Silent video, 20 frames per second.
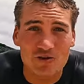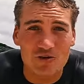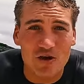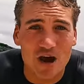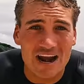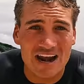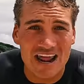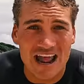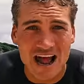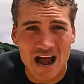
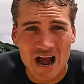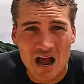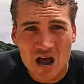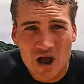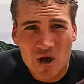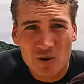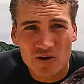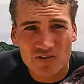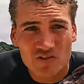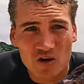right now.
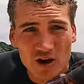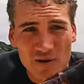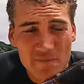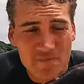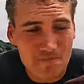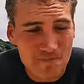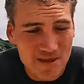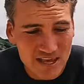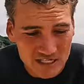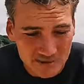We've got a
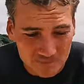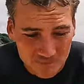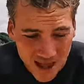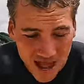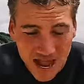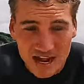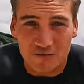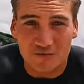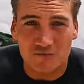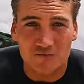mixed
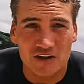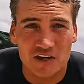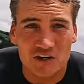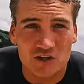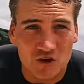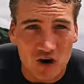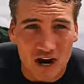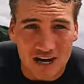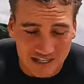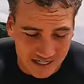bag of
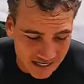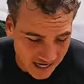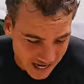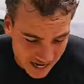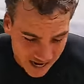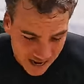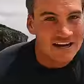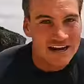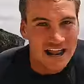fish right here.